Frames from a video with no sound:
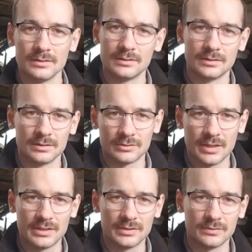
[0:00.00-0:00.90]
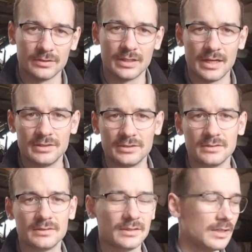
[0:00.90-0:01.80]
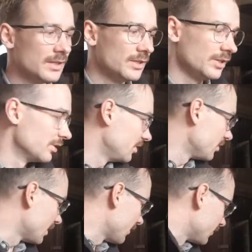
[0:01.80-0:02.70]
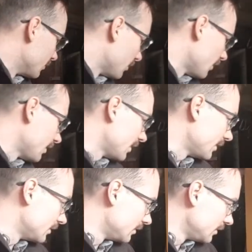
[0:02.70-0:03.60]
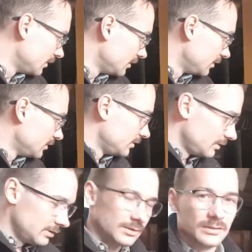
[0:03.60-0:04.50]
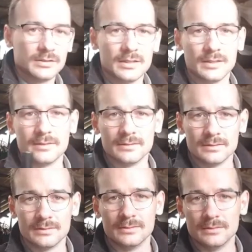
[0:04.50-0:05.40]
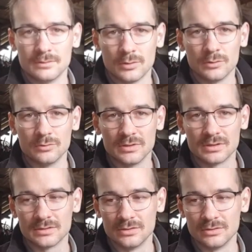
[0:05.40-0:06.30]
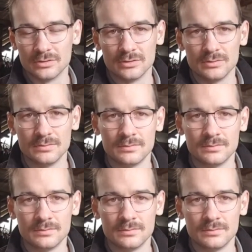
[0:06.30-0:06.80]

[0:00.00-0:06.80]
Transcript: to trace for your edges. You know, you don't have to buy, you know, a tool just to